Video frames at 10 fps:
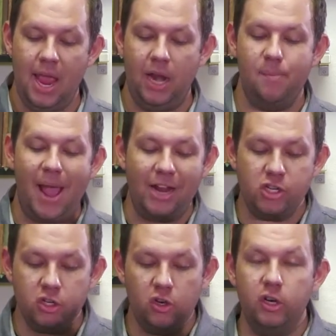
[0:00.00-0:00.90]
and
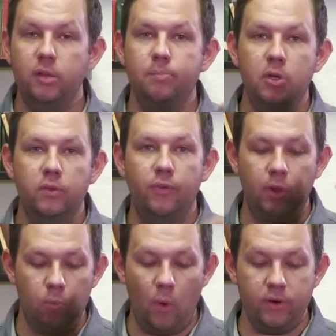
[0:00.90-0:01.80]
imagine good and
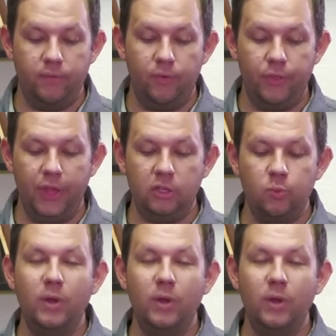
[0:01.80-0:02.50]
beautiful and wonderful things,